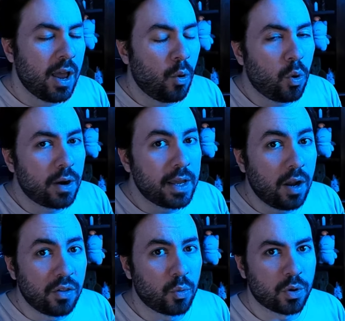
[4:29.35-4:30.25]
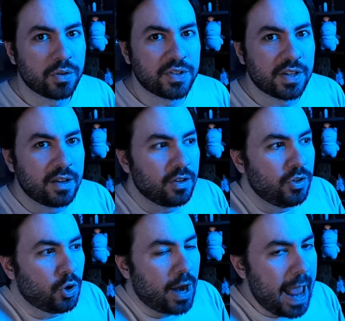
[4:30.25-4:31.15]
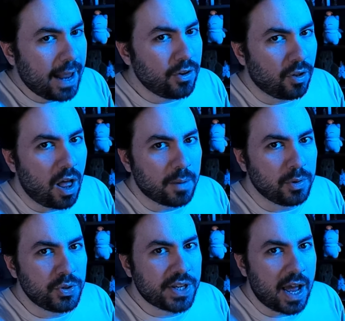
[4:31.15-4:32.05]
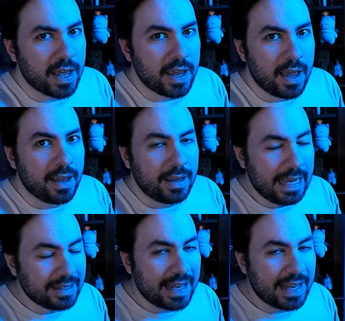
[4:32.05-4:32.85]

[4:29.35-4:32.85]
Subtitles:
Or in other words, your handle on Bluesky is